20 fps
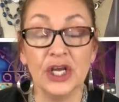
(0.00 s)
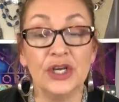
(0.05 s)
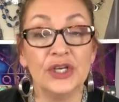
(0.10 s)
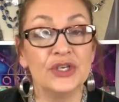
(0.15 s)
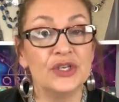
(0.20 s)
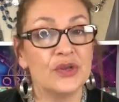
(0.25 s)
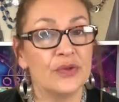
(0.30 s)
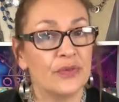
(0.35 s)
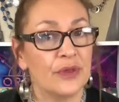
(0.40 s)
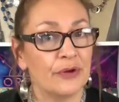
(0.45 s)

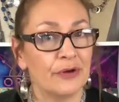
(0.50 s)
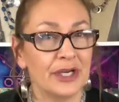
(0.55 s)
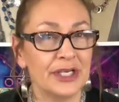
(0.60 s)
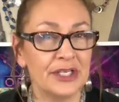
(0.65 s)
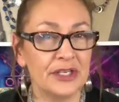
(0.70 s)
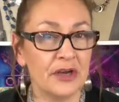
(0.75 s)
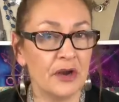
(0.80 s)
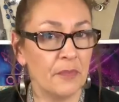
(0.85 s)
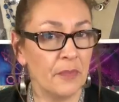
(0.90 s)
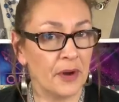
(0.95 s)
So there is
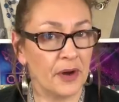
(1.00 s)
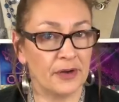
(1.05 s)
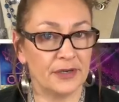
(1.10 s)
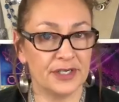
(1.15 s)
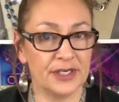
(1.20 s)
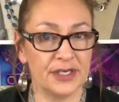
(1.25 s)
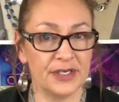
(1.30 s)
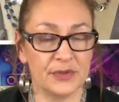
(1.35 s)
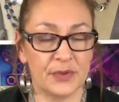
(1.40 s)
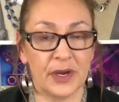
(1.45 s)
no
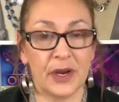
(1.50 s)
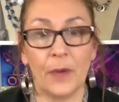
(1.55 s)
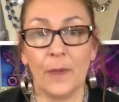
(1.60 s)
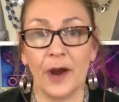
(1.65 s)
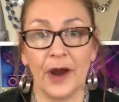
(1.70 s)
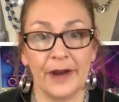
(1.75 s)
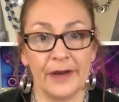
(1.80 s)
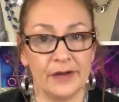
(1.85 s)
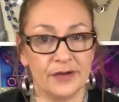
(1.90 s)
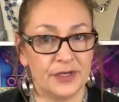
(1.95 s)
purchase
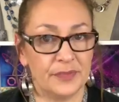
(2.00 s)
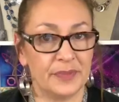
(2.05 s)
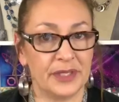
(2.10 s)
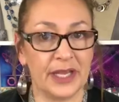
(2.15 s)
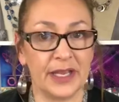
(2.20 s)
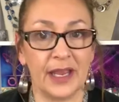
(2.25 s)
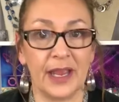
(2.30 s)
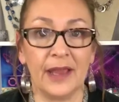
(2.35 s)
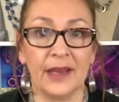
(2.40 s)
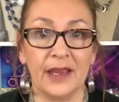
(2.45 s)
required to
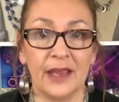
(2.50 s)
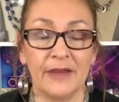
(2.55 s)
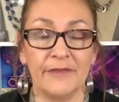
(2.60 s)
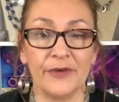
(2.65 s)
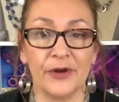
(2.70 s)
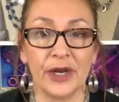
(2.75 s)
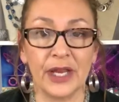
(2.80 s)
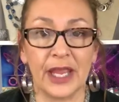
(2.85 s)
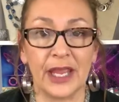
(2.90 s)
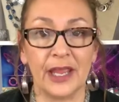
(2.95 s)
play any of
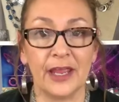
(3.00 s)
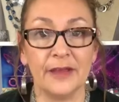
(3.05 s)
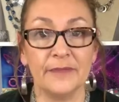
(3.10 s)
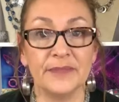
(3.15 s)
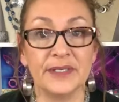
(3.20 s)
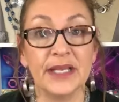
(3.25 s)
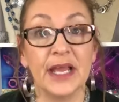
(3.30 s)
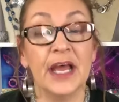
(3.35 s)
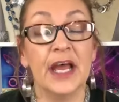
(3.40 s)
our games.